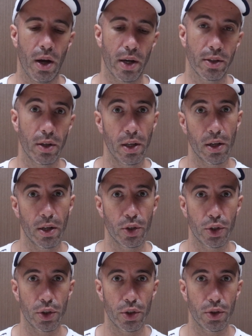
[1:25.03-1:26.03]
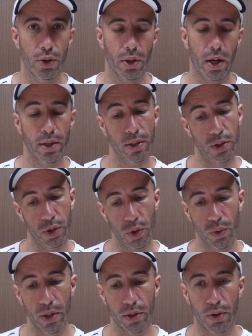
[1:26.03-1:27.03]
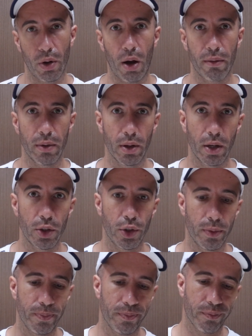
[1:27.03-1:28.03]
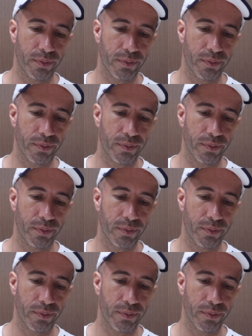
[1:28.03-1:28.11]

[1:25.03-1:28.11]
as a student of English,